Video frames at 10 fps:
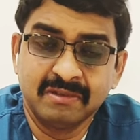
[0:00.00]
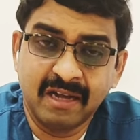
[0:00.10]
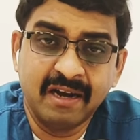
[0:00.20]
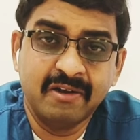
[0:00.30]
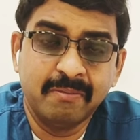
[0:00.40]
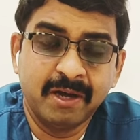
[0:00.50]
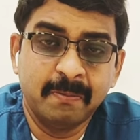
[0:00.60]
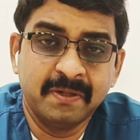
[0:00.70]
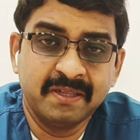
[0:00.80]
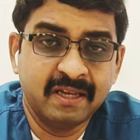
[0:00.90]

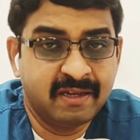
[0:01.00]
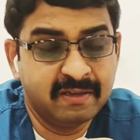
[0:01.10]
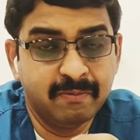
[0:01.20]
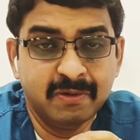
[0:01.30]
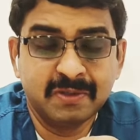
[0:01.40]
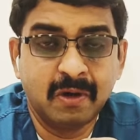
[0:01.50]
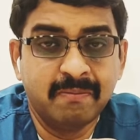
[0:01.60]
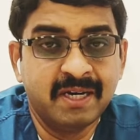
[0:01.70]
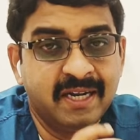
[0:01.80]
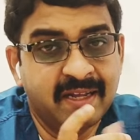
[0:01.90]
Cardiomyopathy most
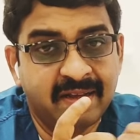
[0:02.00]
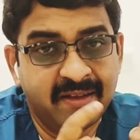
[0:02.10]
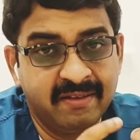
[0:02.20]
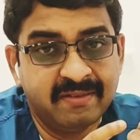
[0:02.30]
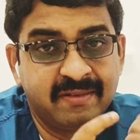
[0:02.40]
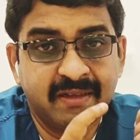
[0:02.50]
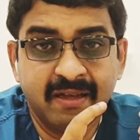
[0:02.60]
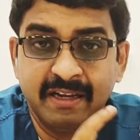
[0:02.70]
commonly is